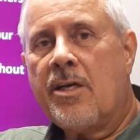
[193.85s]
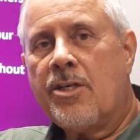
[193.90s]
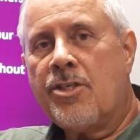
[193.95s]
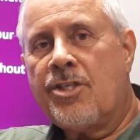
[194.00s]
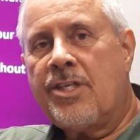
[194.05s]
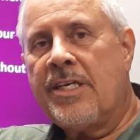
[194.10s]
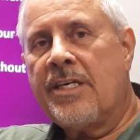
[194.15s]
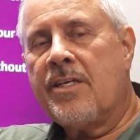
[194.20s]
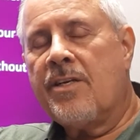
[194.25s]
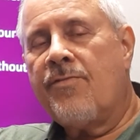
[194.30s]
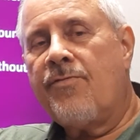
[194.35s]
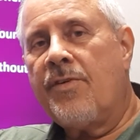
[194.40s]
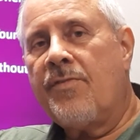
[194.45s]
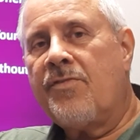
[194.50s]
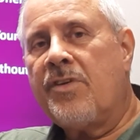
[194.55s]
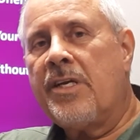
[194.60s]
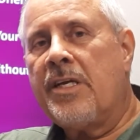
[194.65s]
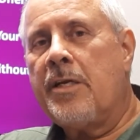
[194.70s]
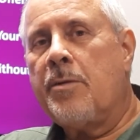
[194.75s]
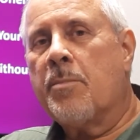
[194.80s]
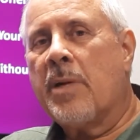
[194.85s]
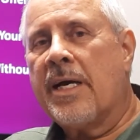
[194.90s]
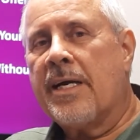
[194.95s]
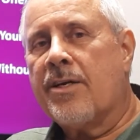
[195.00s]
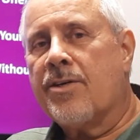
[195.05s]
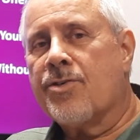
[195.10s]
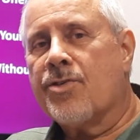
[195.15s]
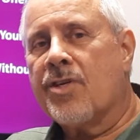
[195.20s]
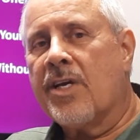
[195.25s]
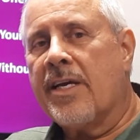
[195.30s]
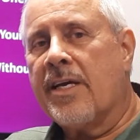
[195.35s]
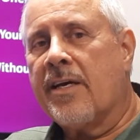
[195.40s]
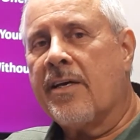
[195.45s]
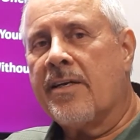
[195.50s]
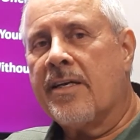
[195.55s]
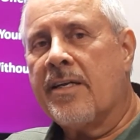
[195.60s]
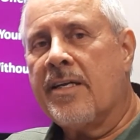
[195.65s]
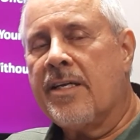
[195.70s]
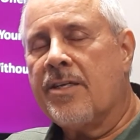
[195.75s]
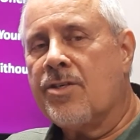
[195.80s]
10 to 15 miles
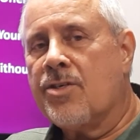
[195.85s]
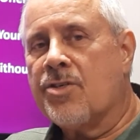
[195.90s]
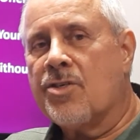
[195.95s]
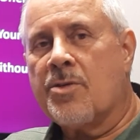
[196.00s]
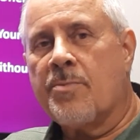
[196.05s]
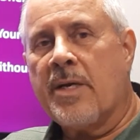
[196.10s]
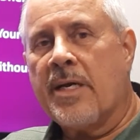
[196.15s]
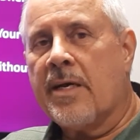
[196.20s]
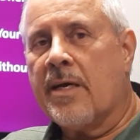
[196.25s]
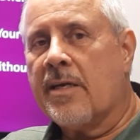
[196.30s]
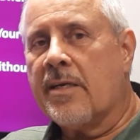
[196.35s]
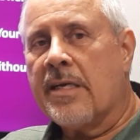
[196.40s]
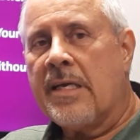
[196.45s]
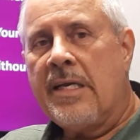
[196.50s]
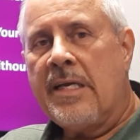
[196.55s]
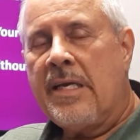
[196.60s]
out in just about